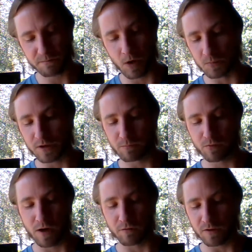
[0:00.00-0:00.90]
public and
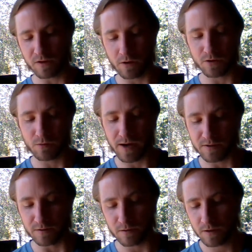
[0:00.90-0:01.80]
private, are
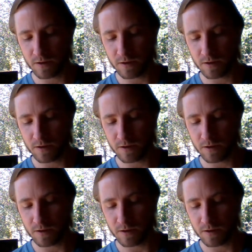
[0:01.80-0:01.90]
directed.